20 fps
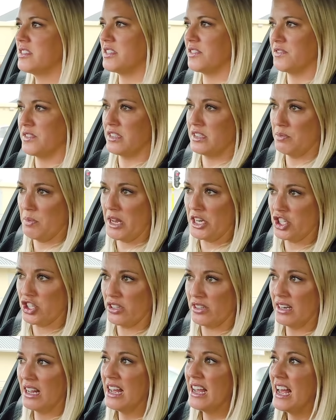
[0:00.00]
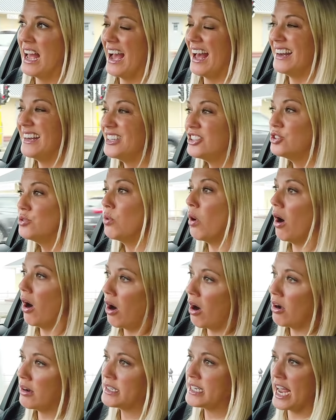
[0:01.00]
suspension unless you
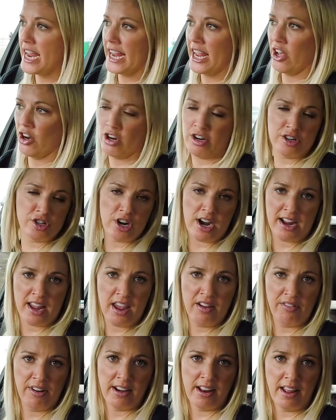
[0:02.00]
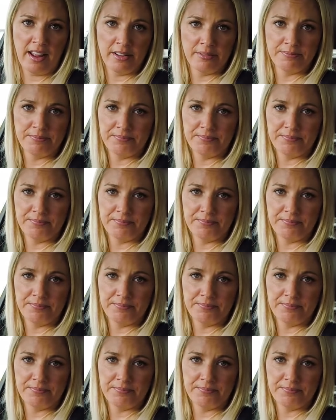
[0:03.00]
are taking it on a track every day?